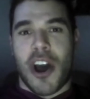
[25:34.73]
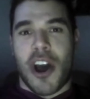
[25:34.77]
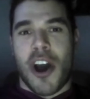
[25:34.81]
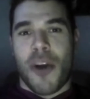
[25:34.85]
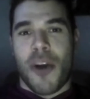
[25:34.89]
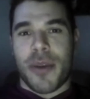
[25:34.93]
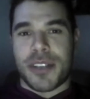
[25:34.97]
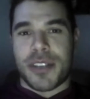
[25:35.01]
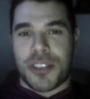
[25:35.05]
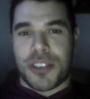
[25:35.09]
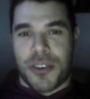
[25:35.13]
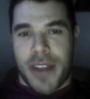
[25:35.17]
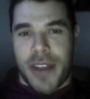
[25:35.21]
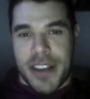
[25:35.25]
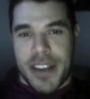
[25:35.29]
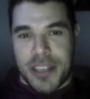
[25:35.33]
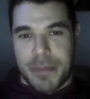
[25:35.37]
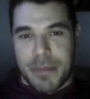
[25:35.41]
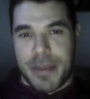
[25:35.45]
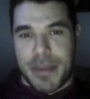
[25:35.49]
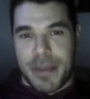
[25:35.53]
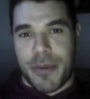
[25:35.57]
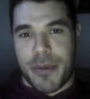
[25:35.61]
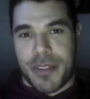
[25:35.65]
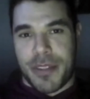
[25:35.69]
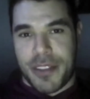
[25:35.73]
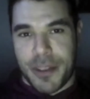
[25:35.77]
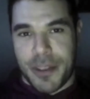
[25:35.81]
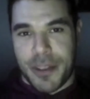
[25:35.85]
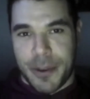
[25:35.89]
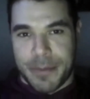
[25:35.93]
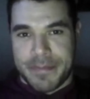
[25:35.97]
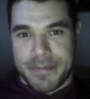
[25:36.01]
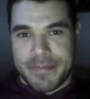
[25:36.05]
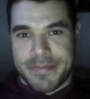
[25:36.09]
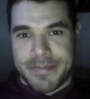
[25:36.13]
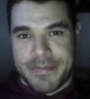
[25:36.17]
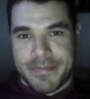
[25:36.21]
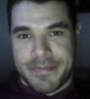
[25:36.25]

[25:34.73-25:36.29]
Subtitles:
Always great to be with you.